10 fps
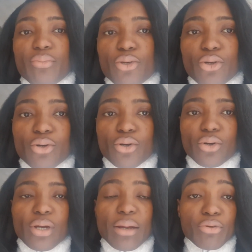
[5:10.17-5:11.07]

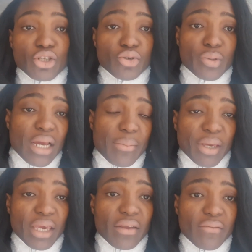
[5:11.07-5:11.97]
I'm going to recap
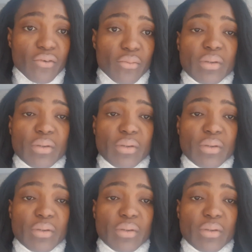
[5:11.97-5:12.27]
again. For